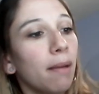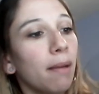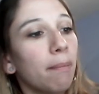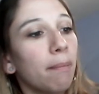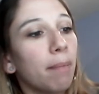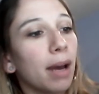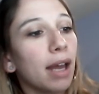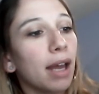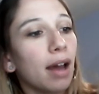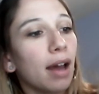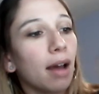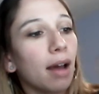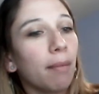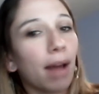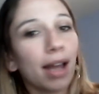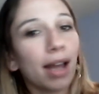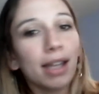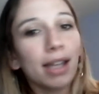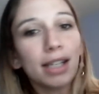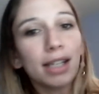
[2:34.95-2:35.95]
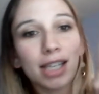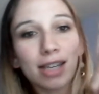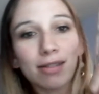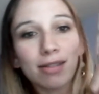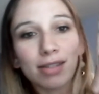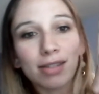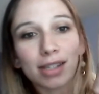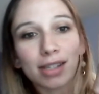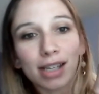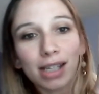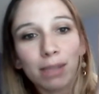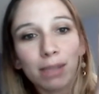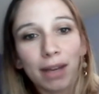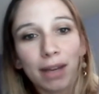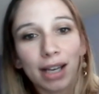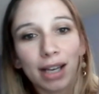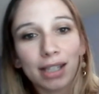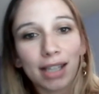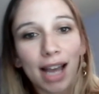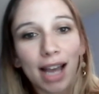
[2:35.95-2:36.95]
But I like to use this
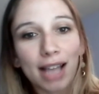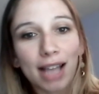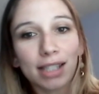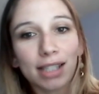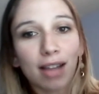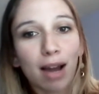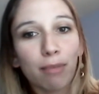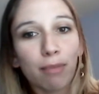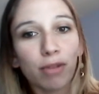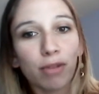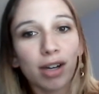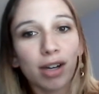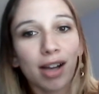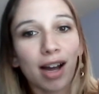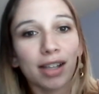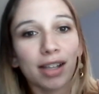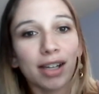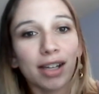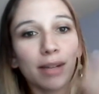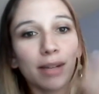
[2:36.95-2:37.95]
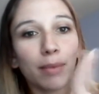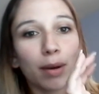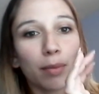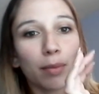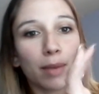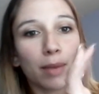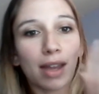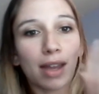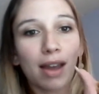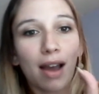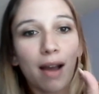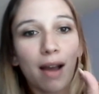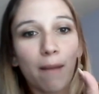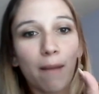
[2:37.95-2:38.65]
because it adds a lot more color when we